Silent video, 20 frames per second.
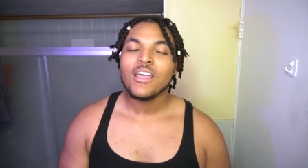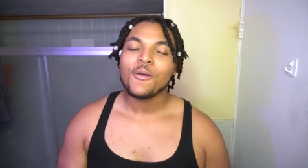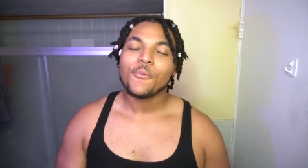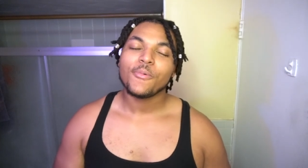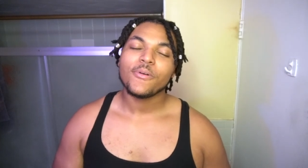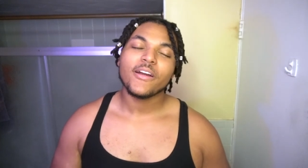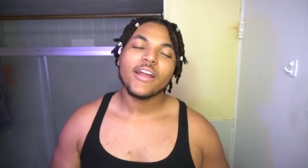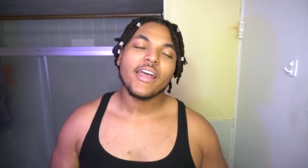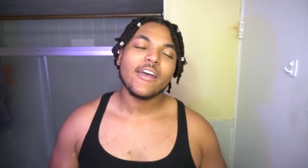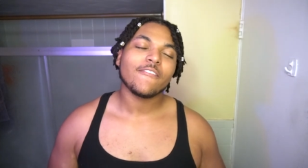
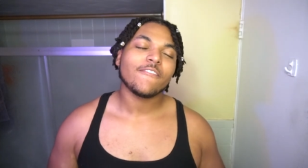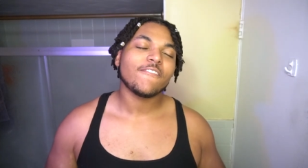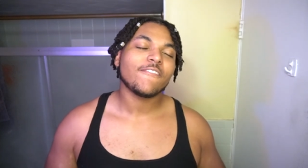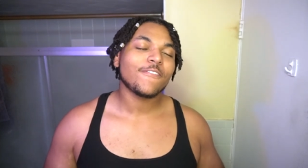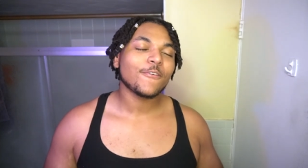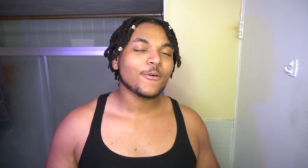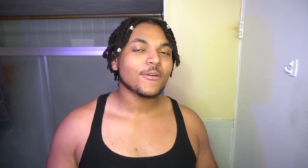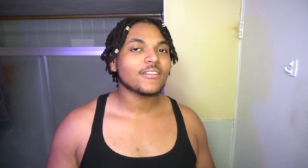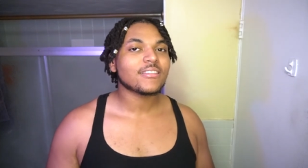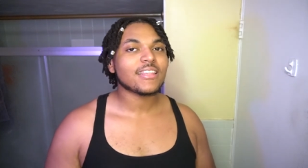We're at
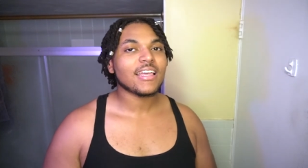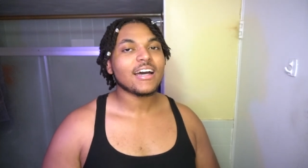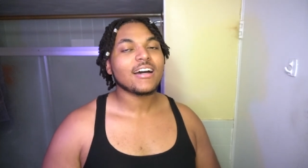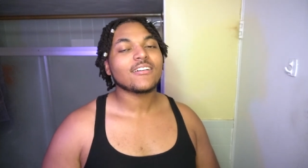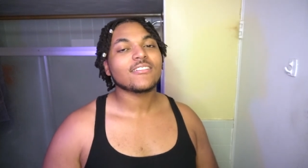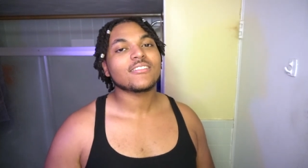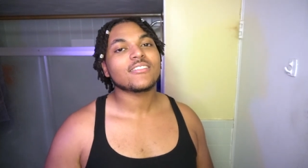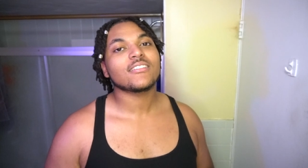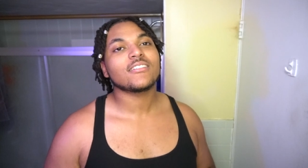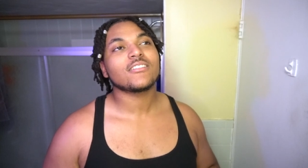four
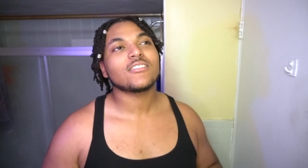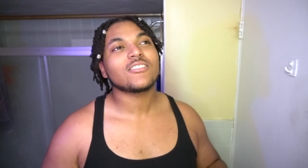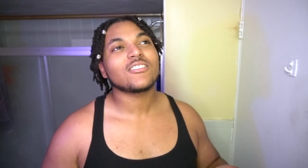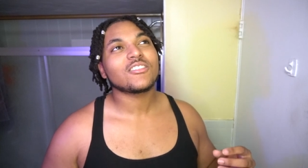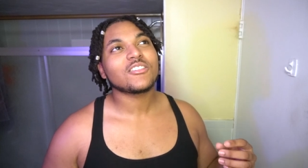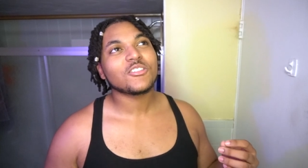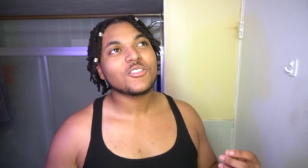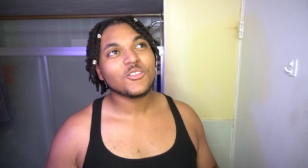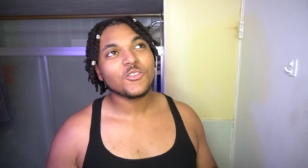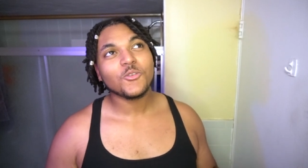thousand
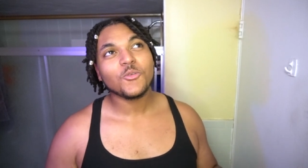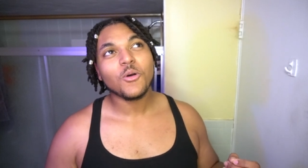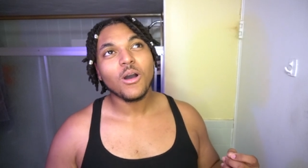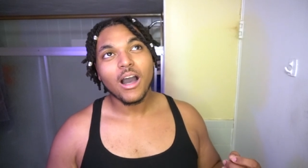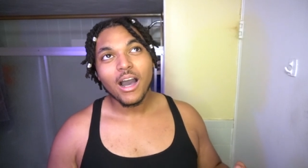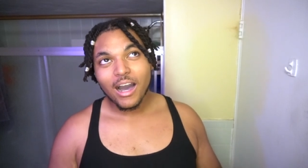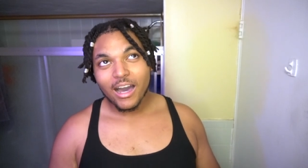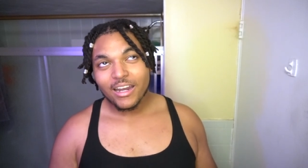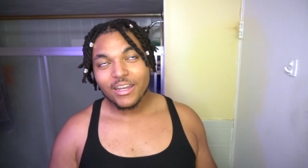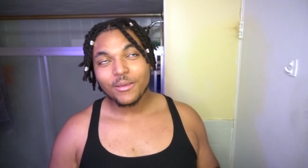two
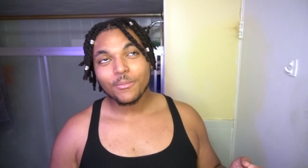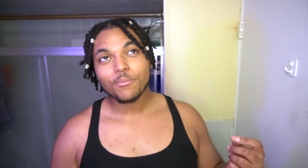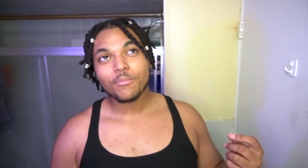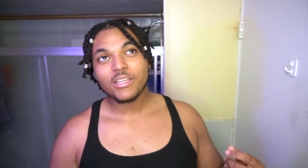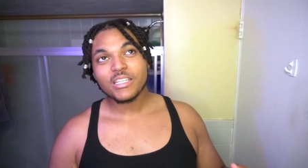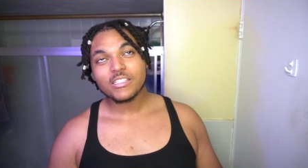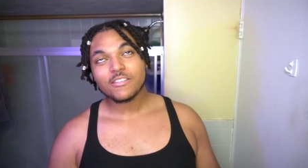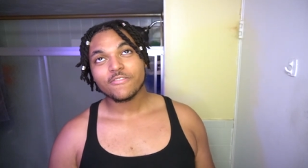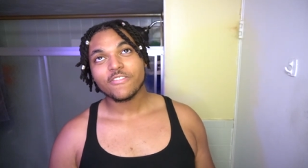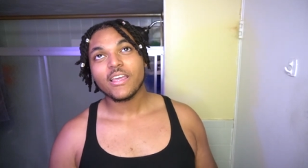hundred
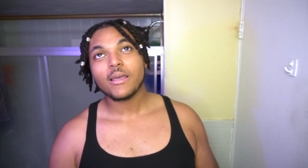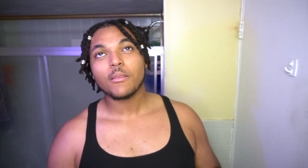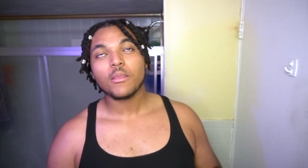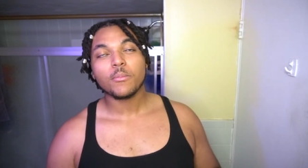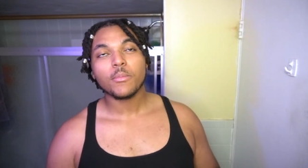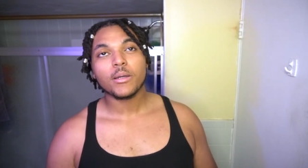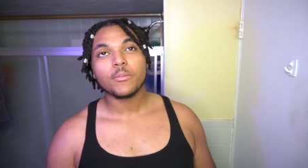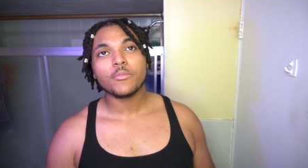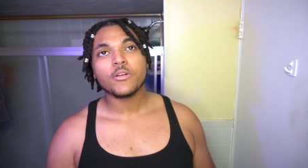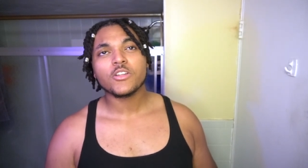Binks family
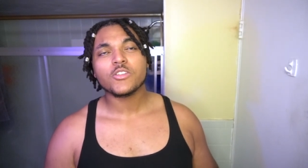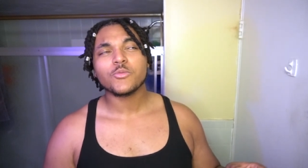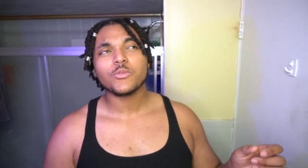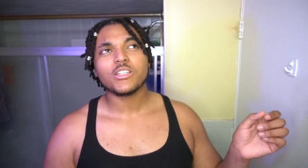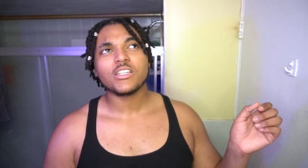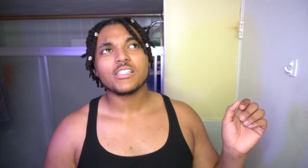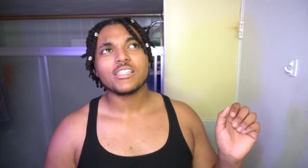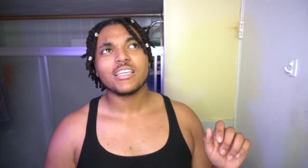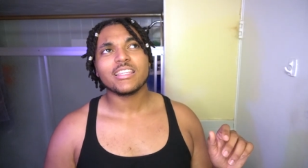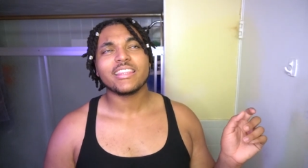members. We
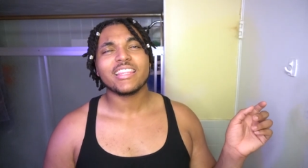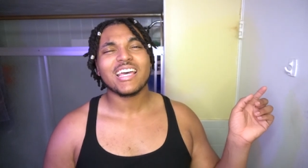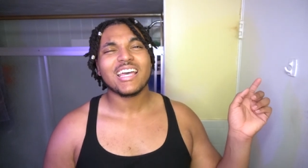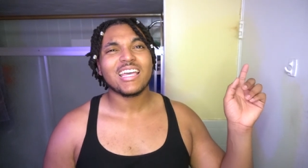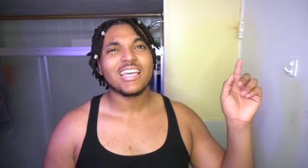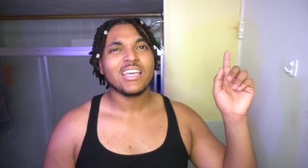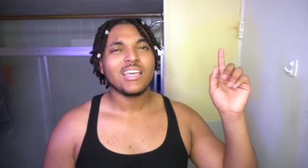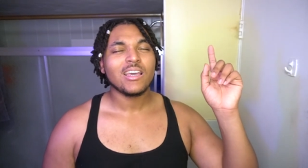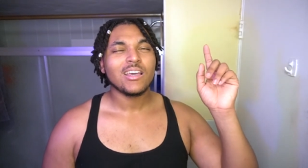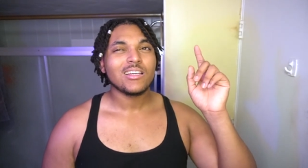just hit
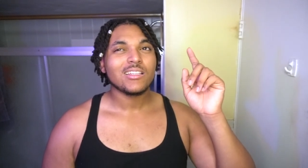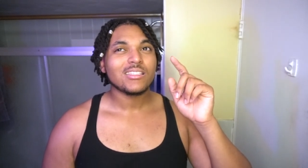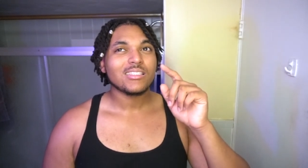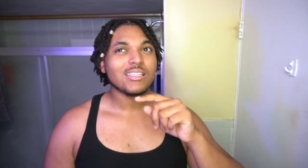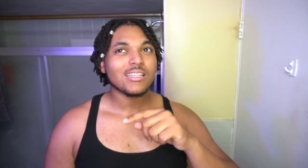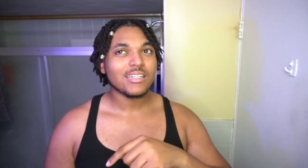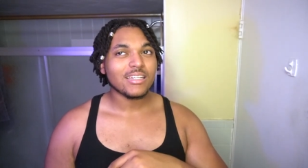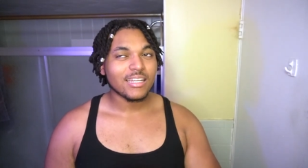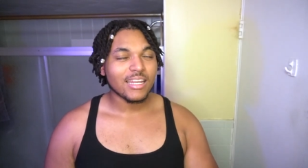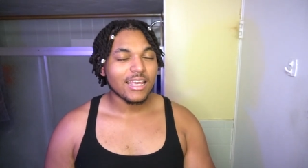that
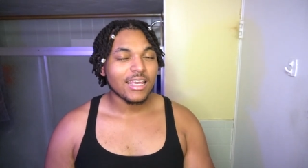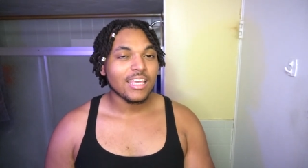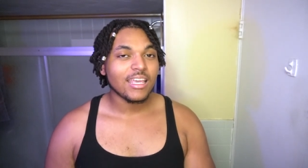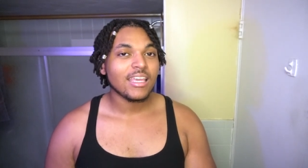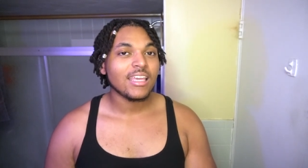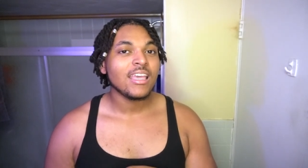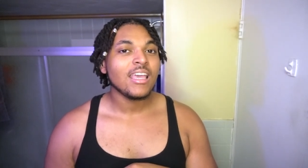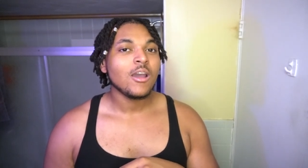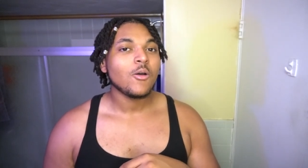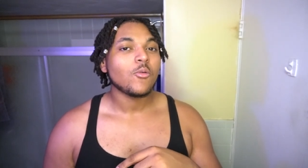
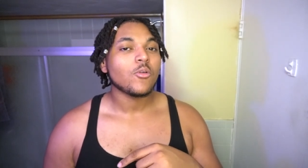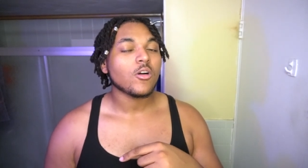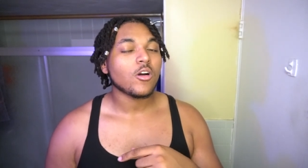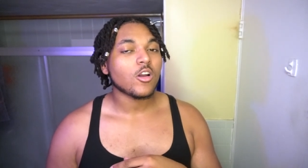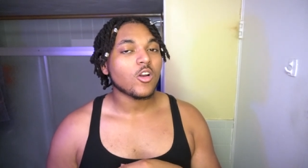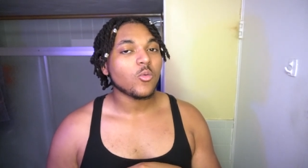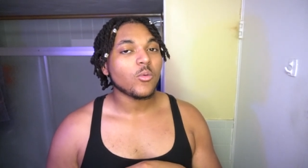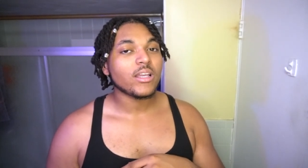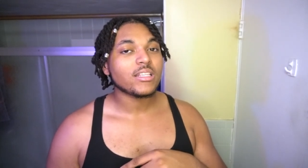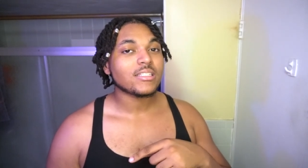today. We're on
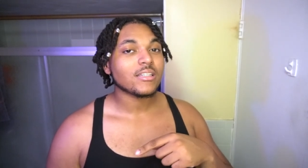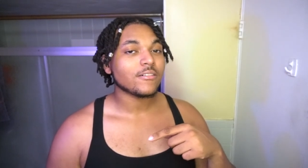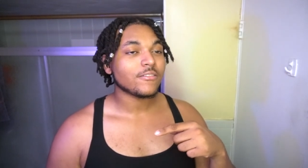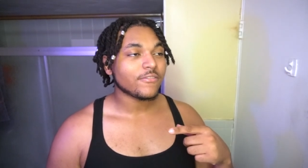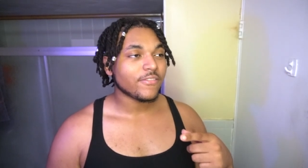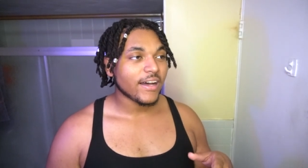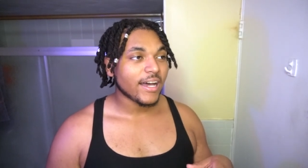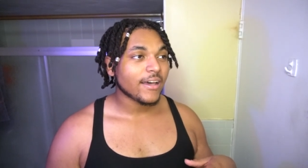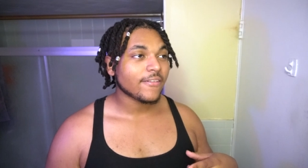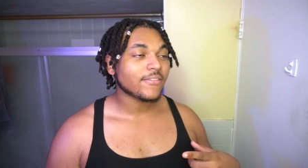our way to
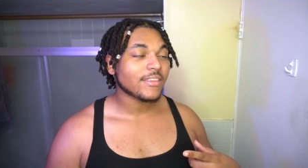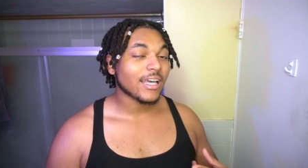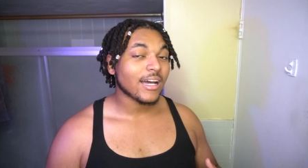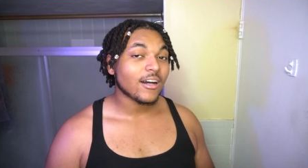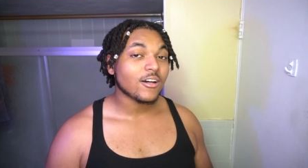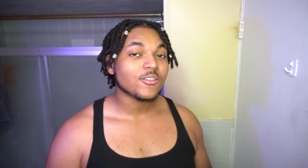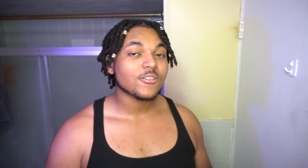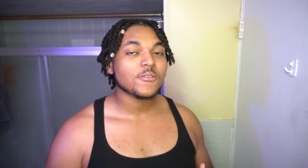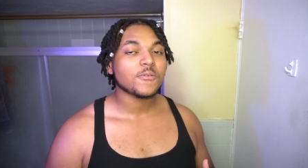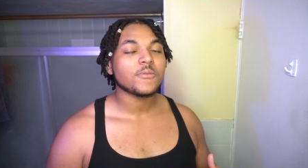five
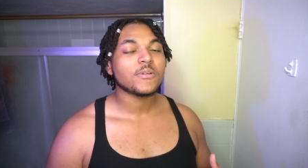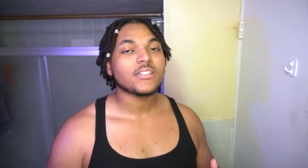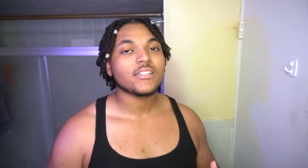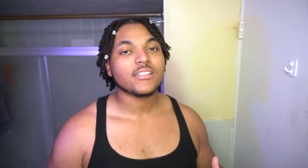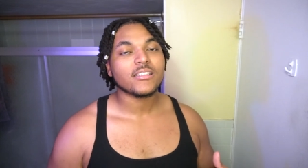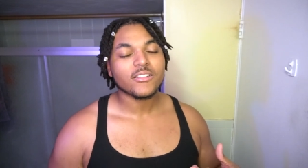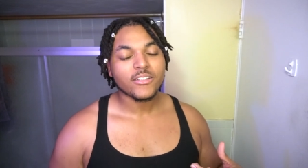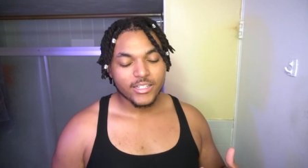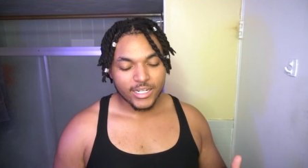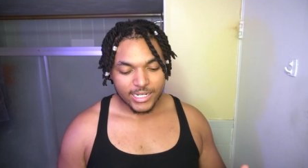thousand, which
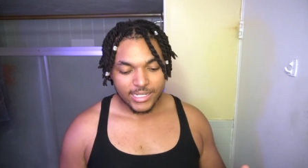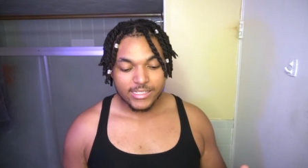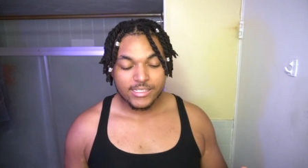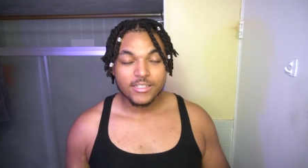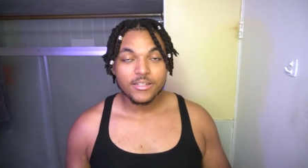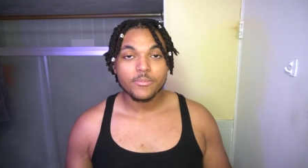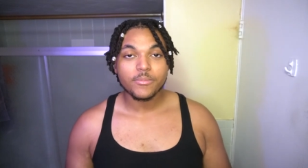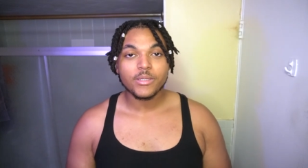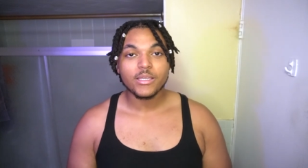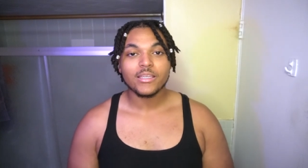is crazy
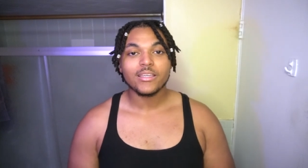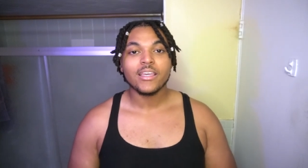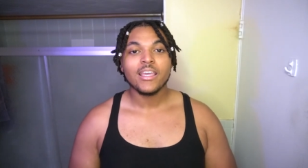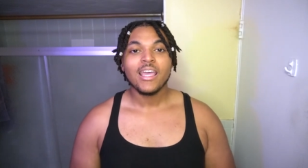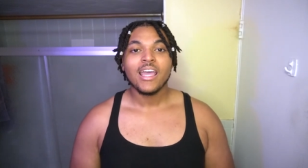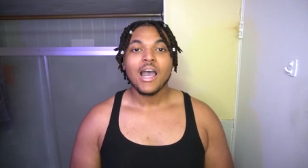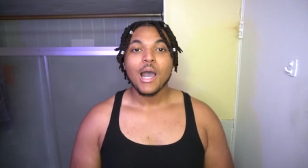to me.